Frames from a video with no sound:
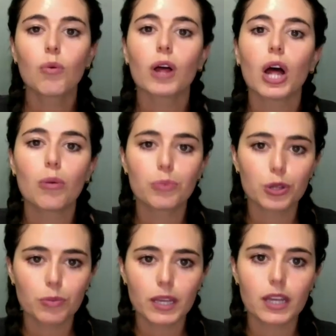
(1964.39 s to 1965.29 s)
will help
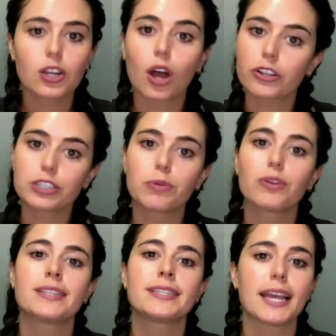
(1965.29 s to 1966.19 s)
you be a knowledgeable
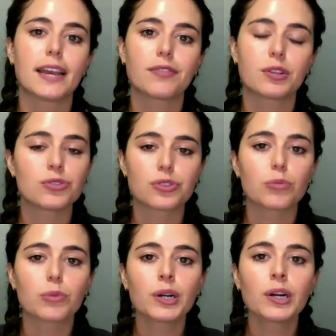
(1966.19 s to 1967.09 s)
and safe
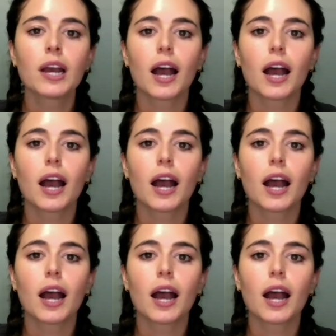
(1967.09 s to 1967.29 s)
consumer